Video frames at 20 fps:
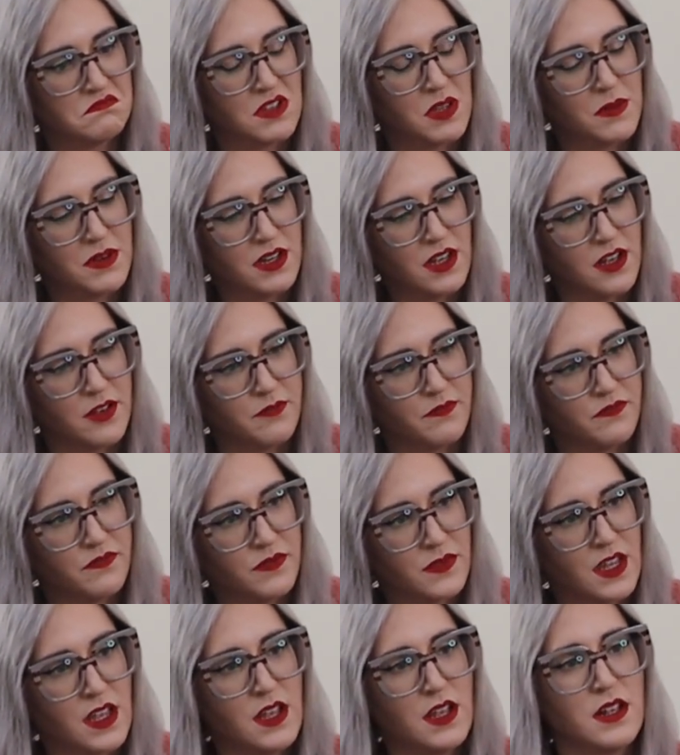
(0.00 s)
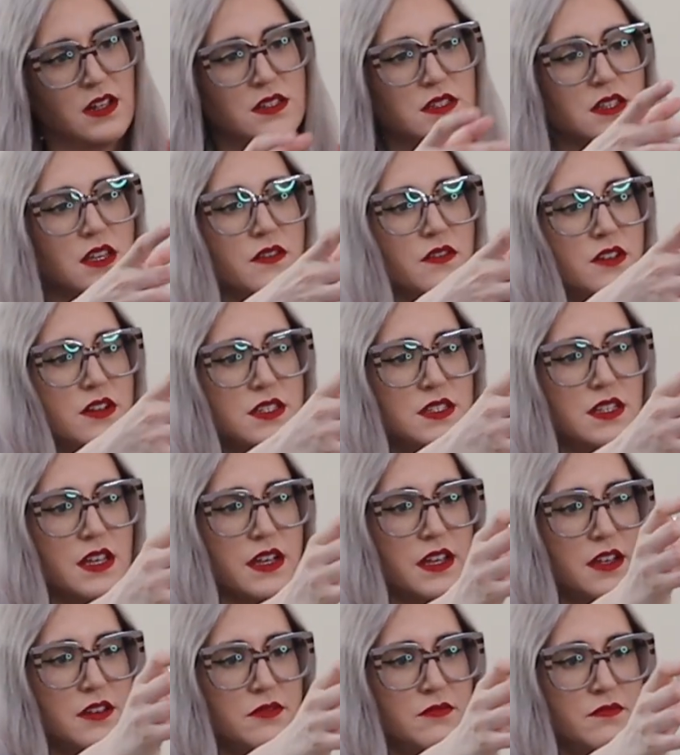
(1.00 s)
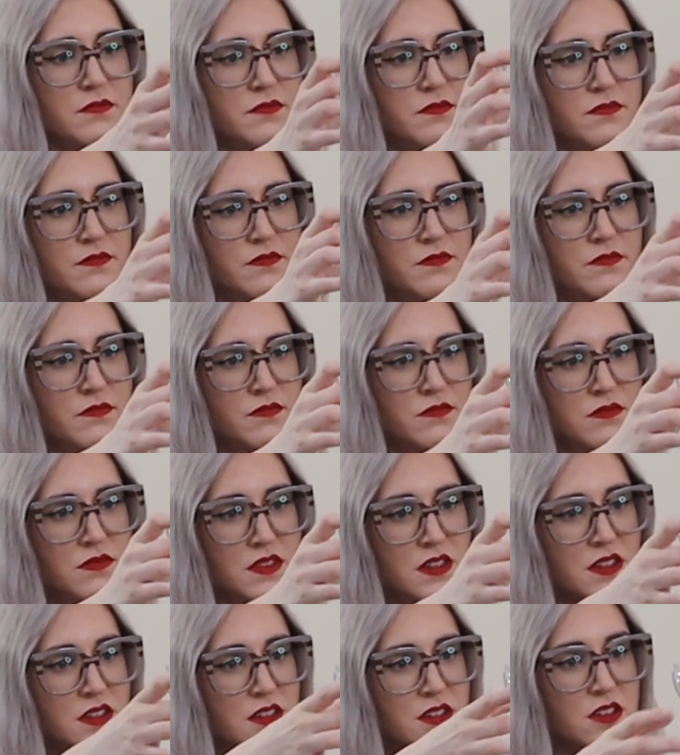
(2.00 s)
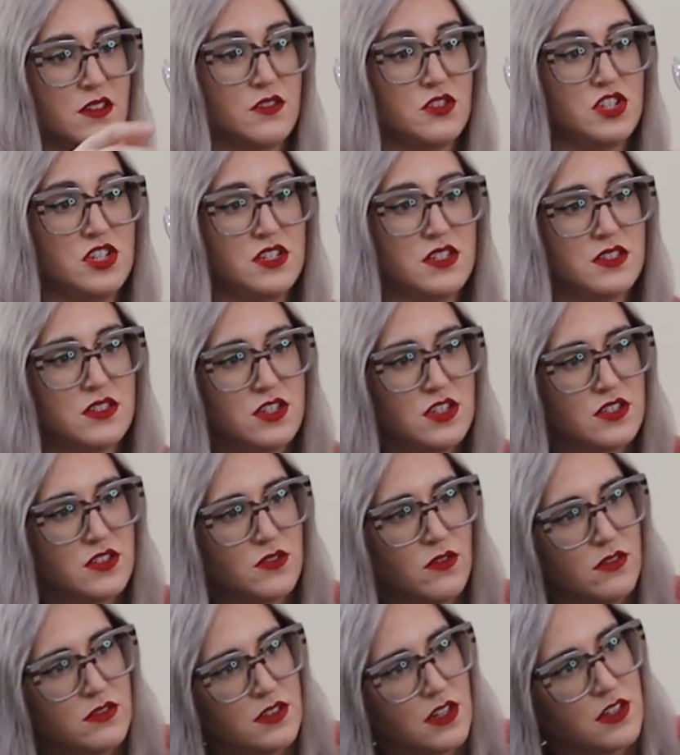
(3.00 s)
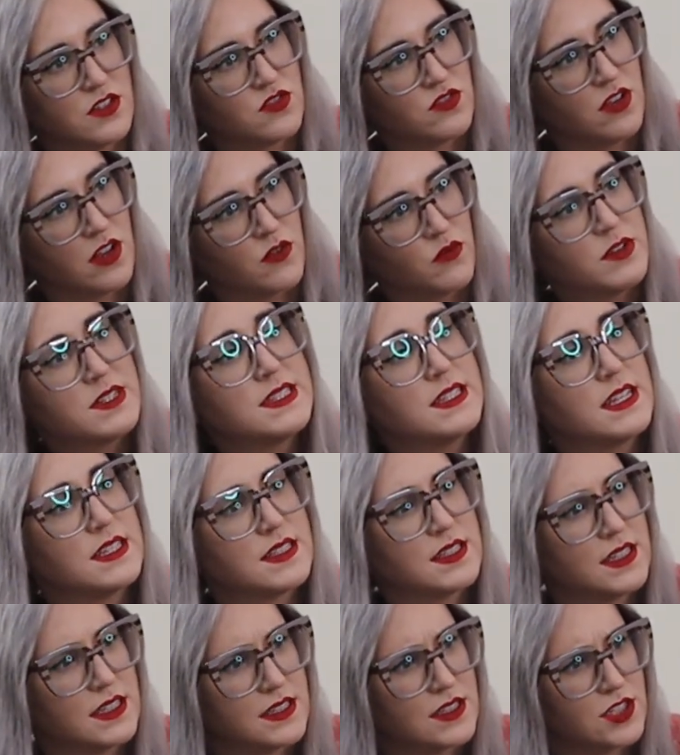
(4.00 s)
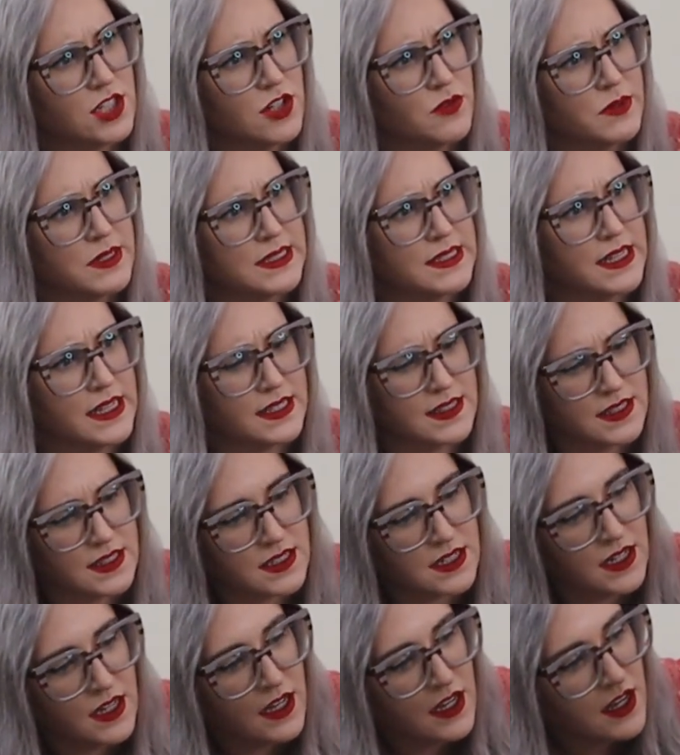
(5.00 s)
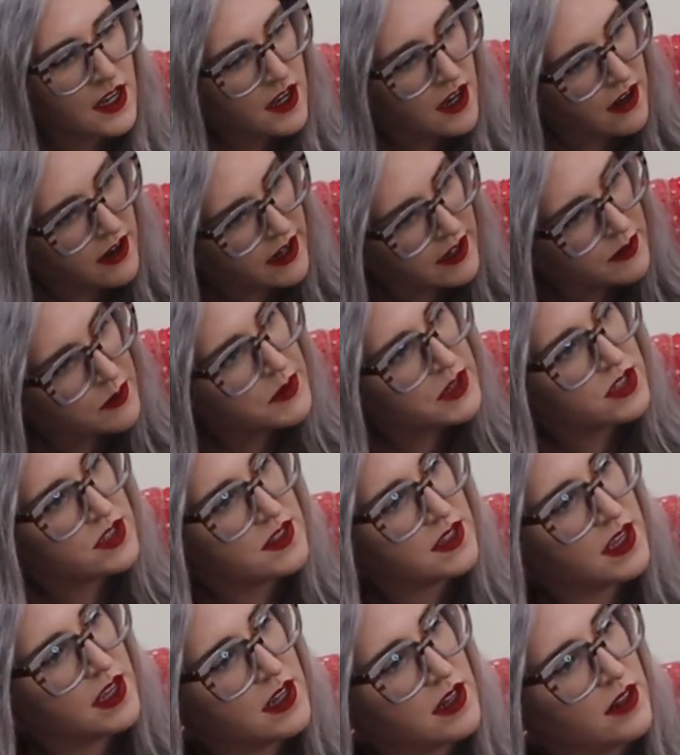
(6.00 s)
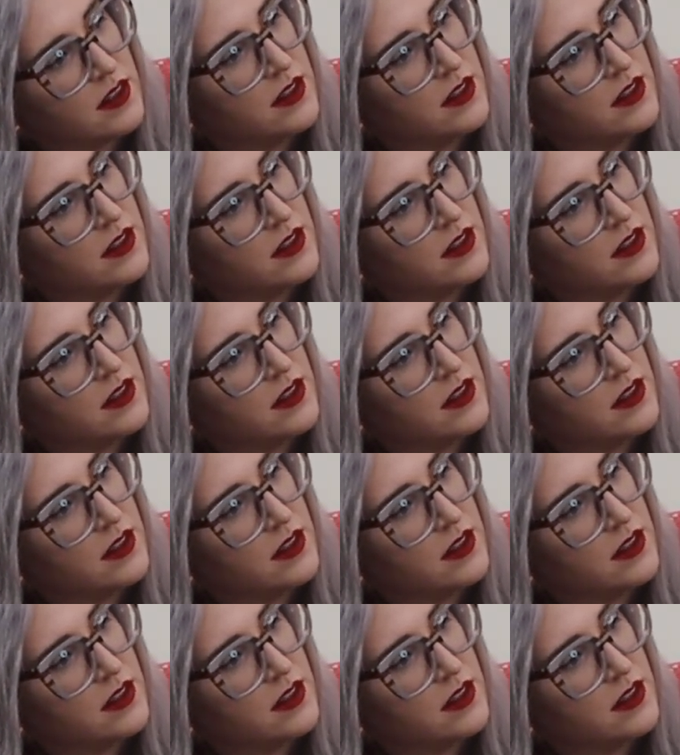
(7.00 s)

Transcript: Maybe not. Let's give her a second. No, she is holding on strong. Resist, sister, resist. All right, let me just add